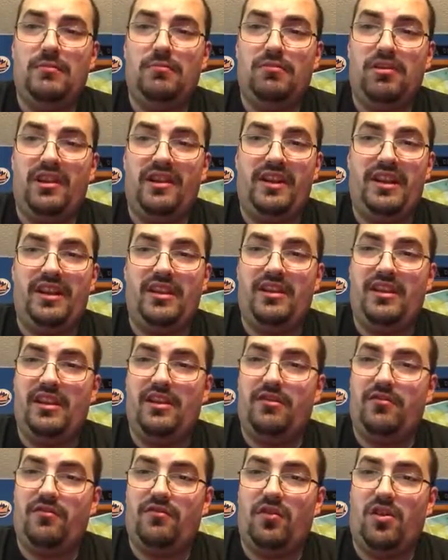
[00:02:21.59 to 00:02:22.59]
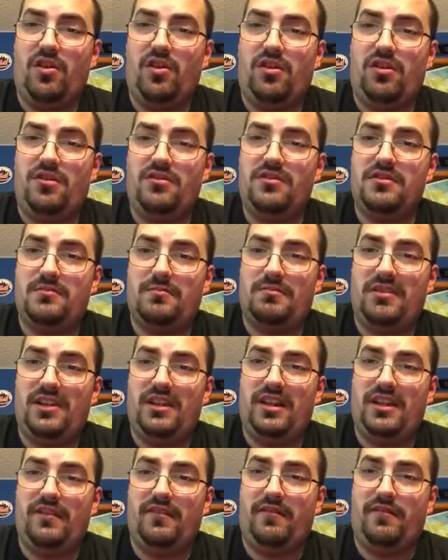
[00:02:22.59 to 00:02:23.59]
Plenty of near falls,
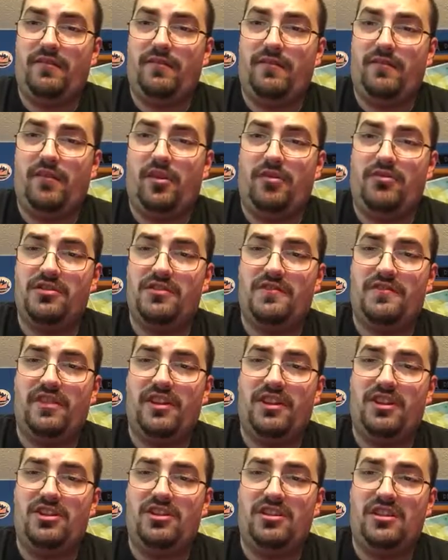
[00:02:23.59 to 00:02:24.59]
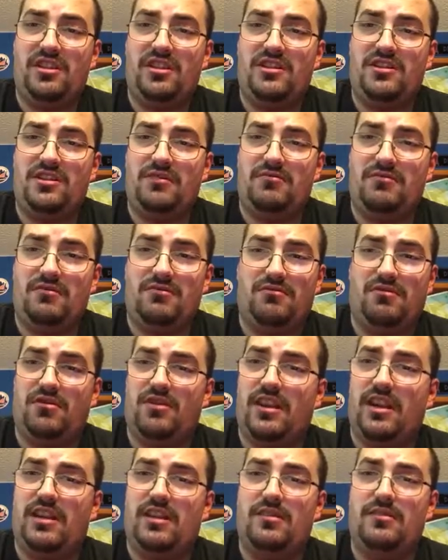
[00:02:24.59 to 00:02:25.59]
plenty of false finishes. It was
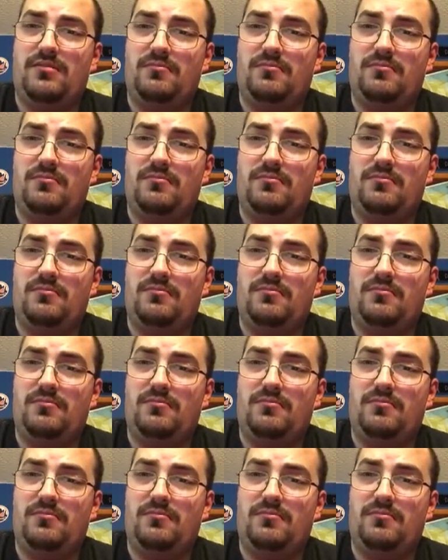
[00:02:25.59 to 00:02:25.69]
great.